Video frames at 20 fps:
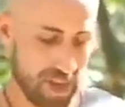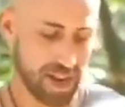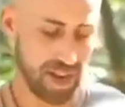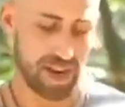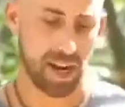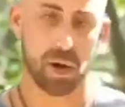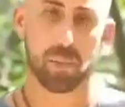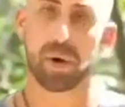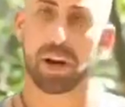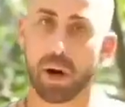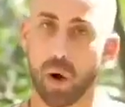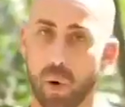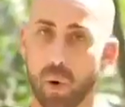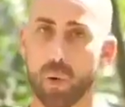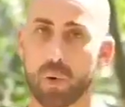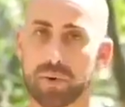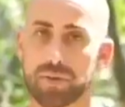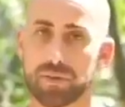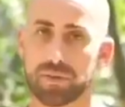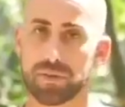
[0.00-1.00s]
and I will
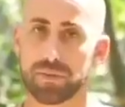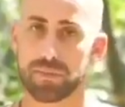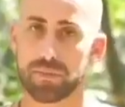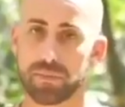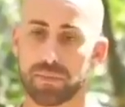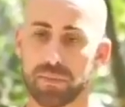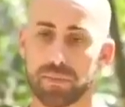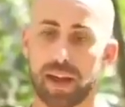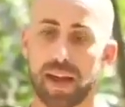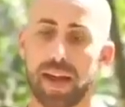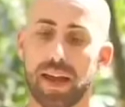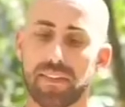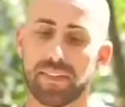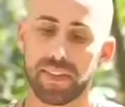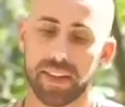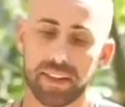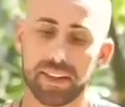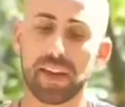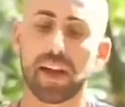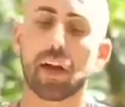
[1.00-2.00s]
hold, and
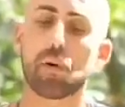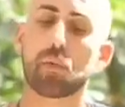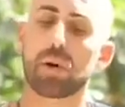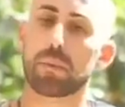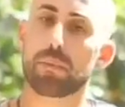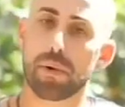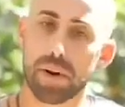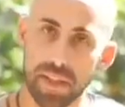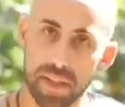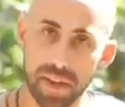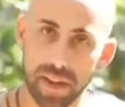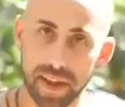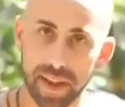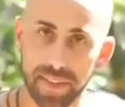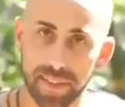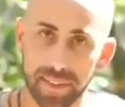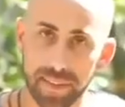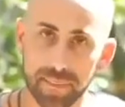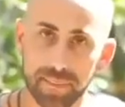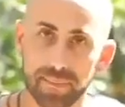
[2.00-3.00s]
then I will breathe
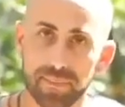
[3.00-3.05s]
again.